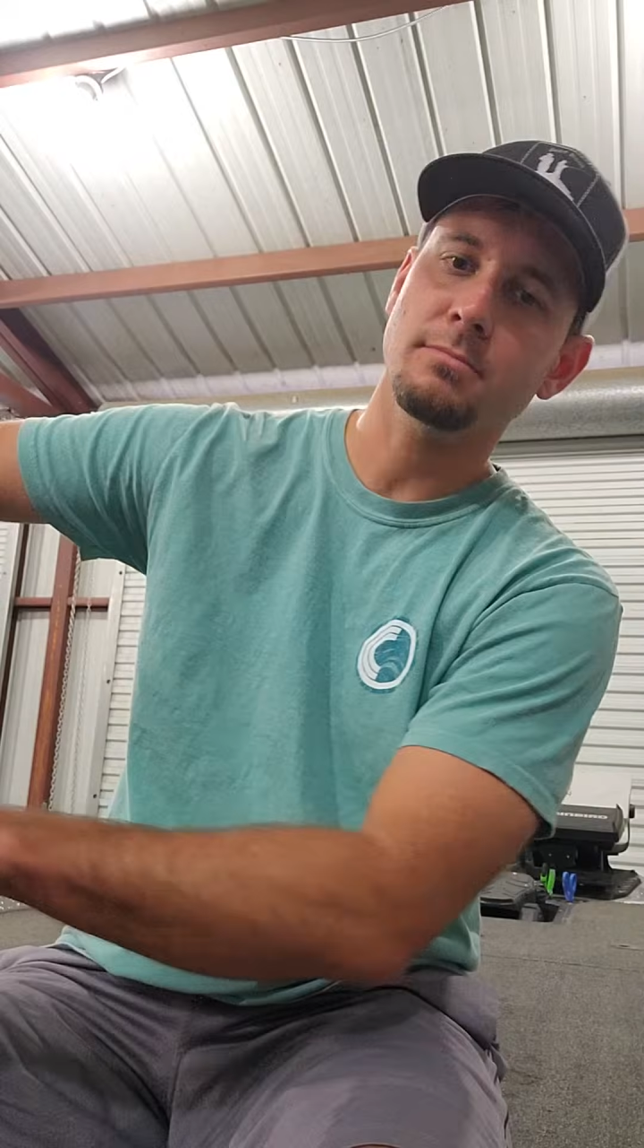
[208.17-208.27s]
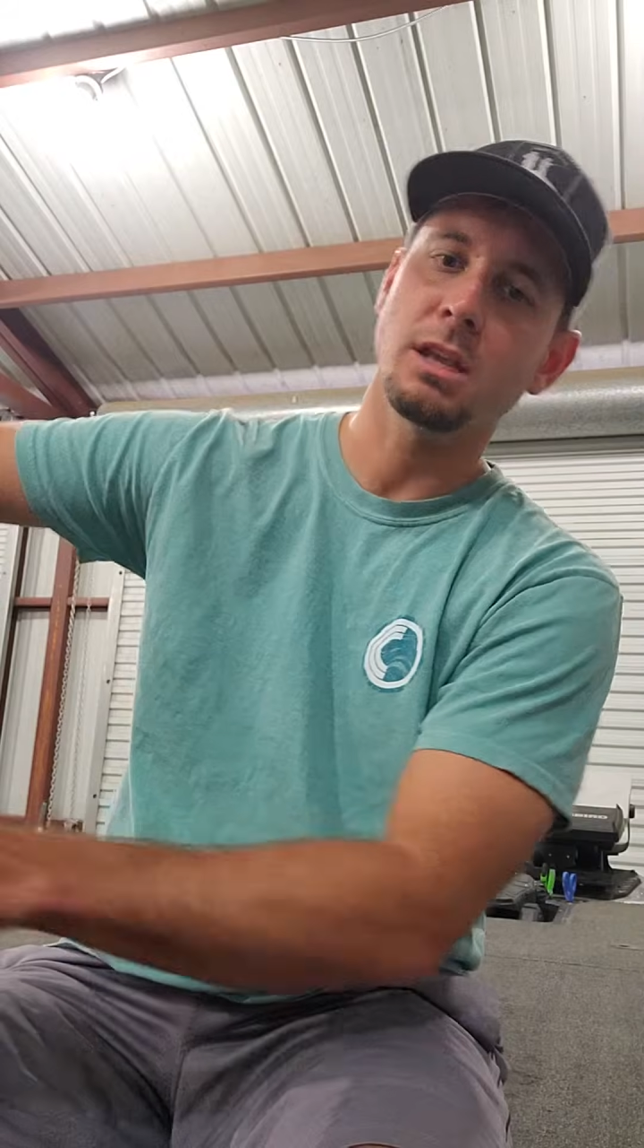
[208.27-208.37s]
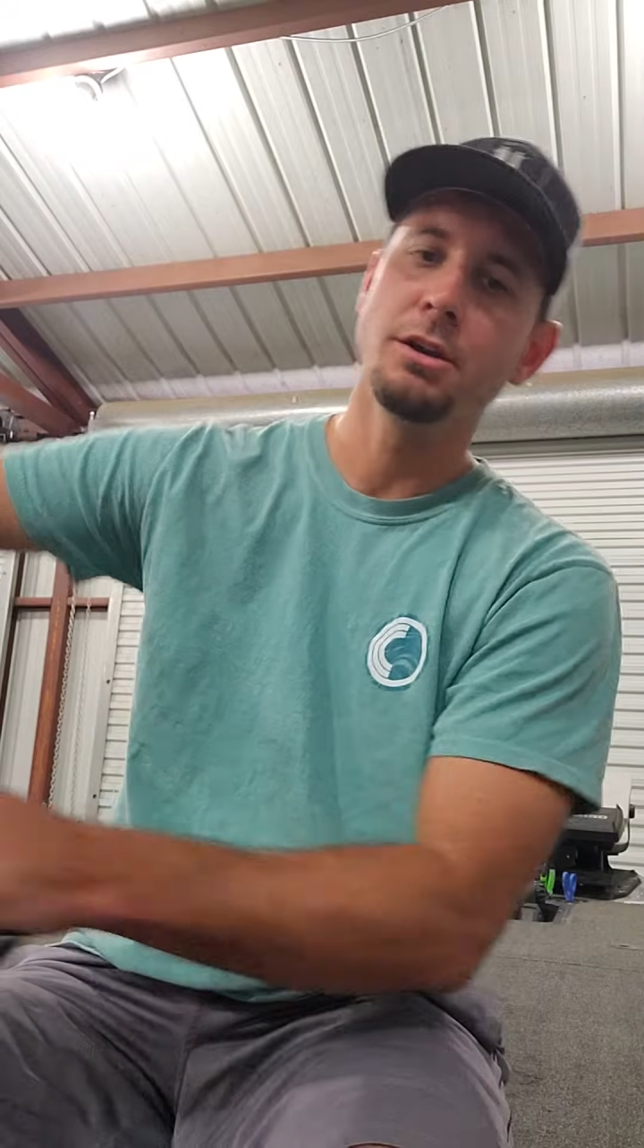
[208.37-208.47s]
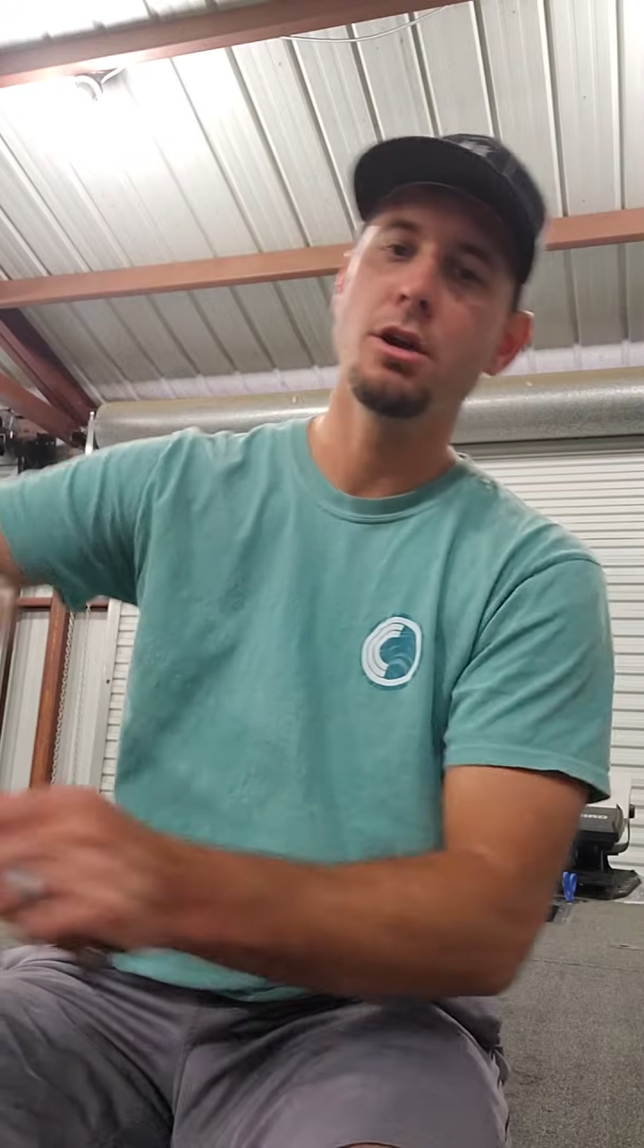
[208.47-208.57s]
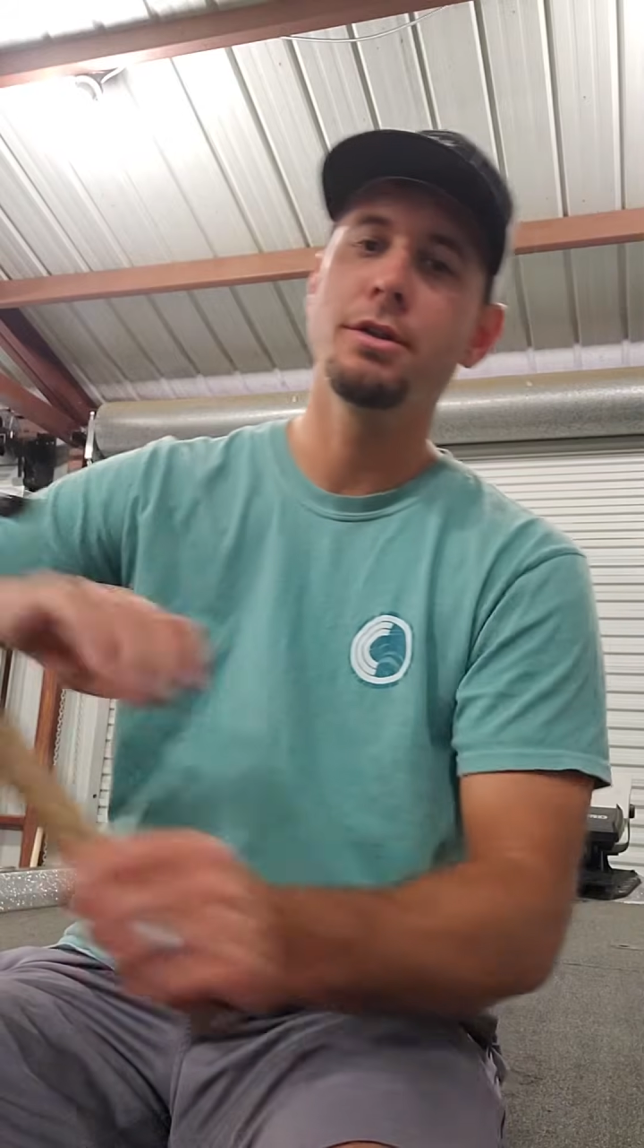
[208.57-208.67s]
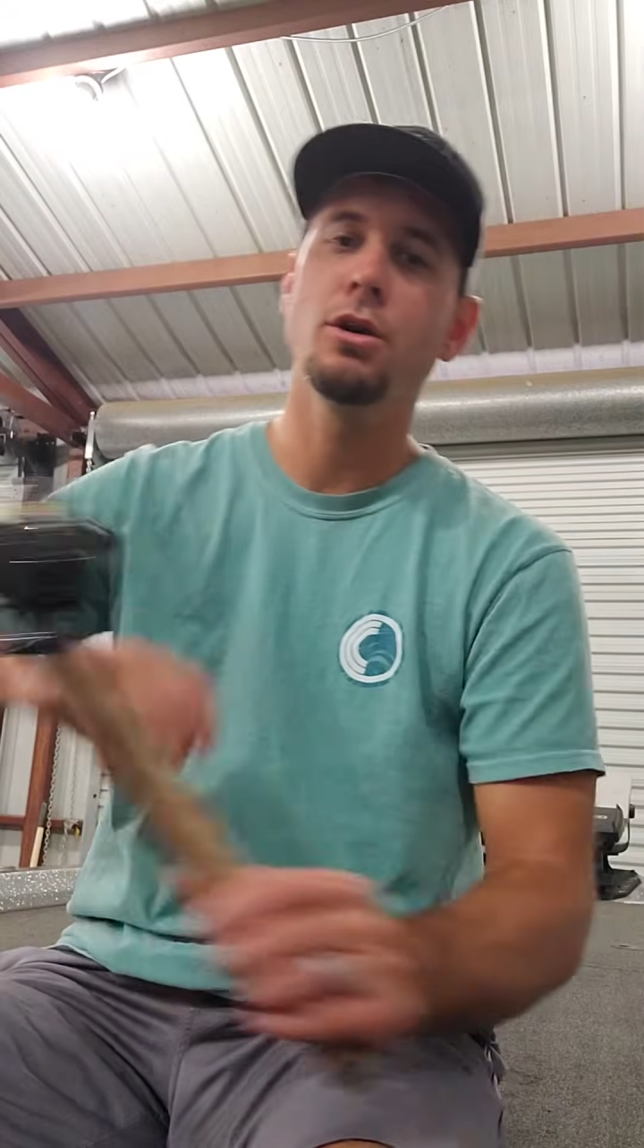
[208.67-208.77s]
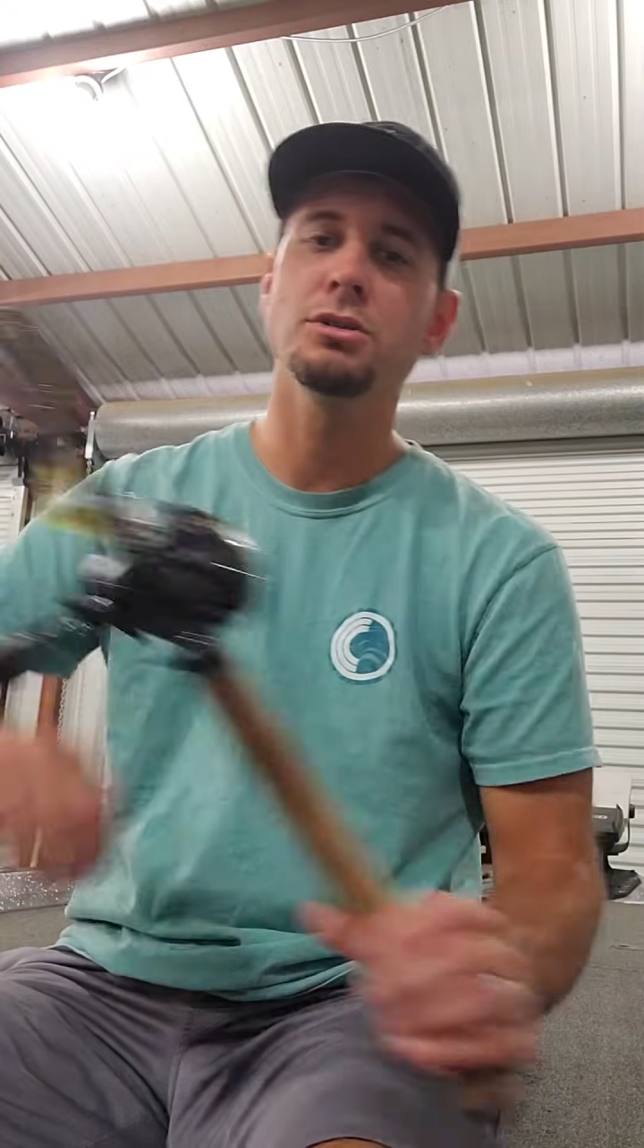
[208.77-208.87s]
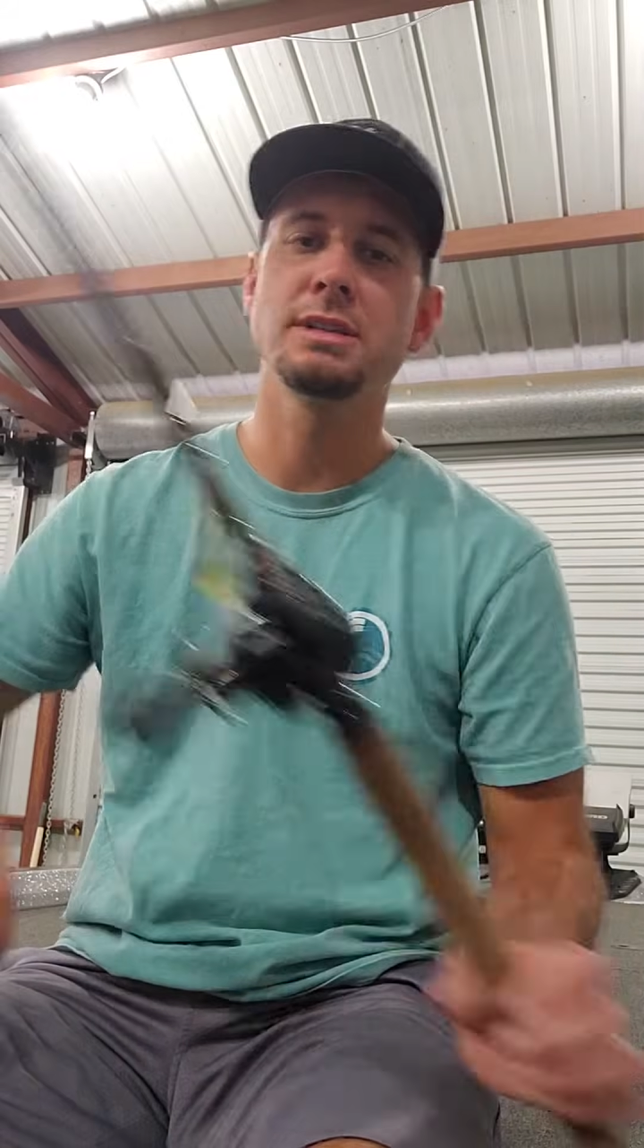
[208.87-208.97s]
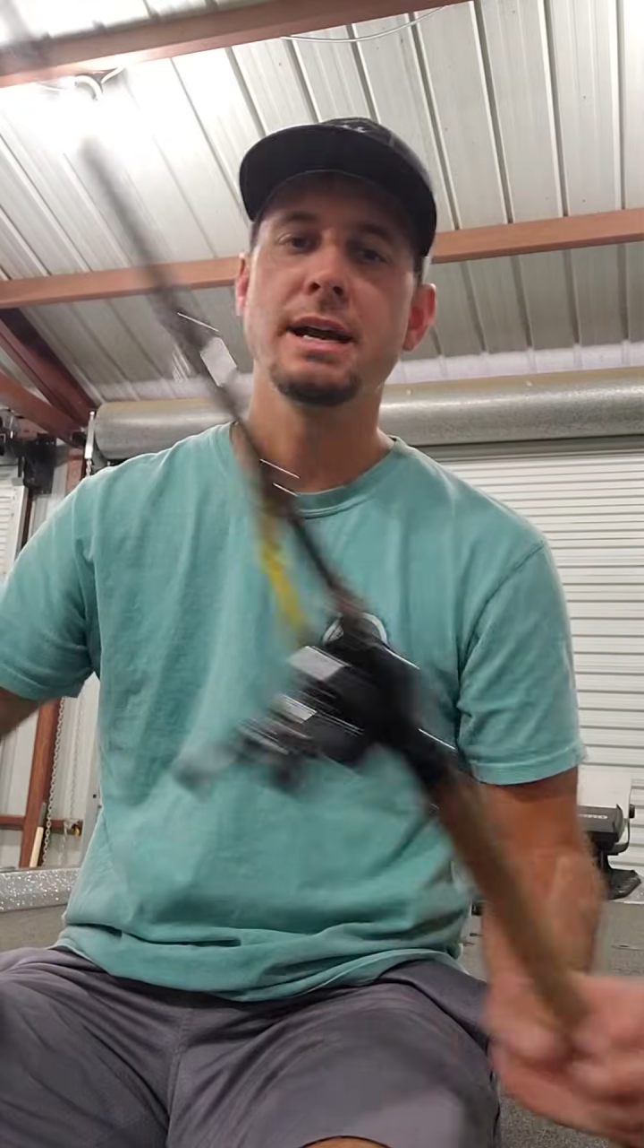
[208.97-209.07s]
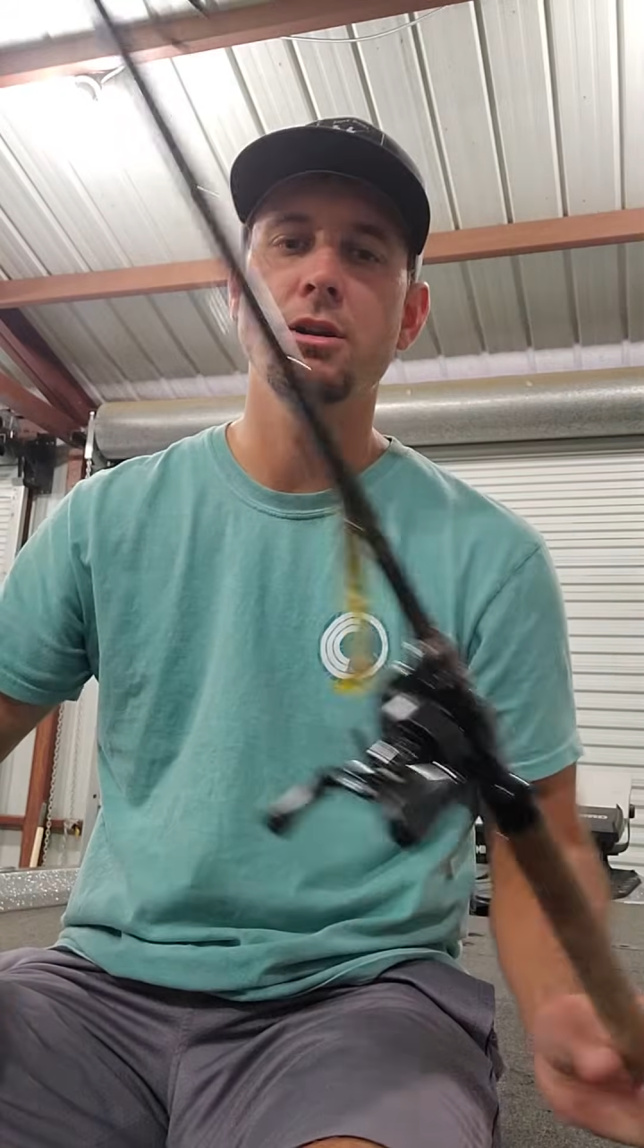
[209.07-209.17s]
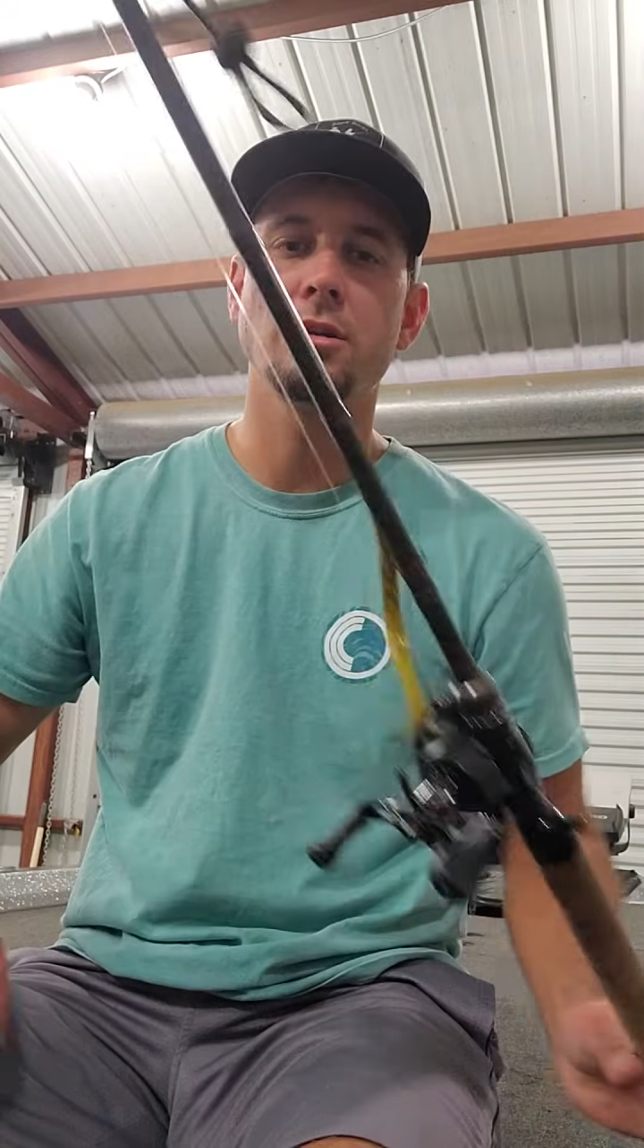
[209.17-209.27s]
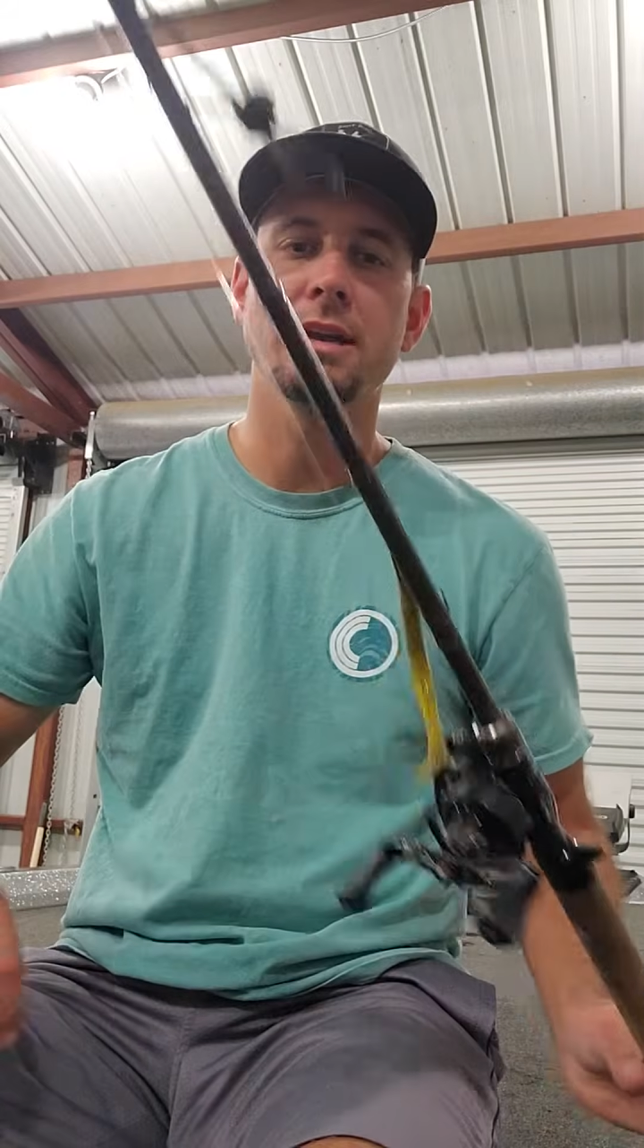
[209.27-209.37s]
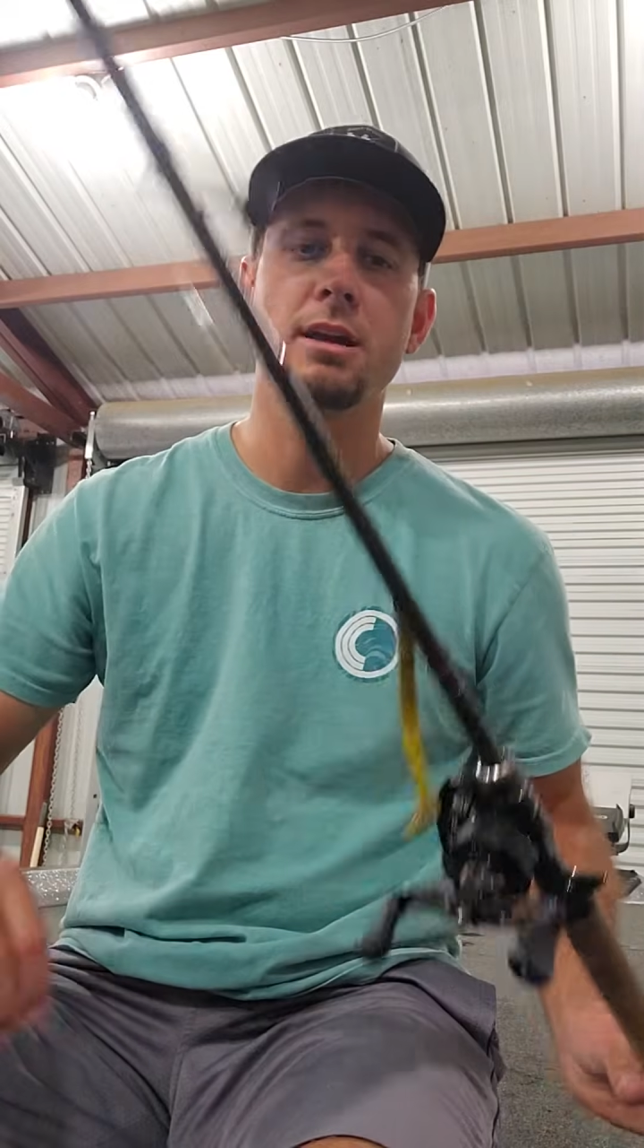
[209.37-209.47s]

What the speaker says: the old standard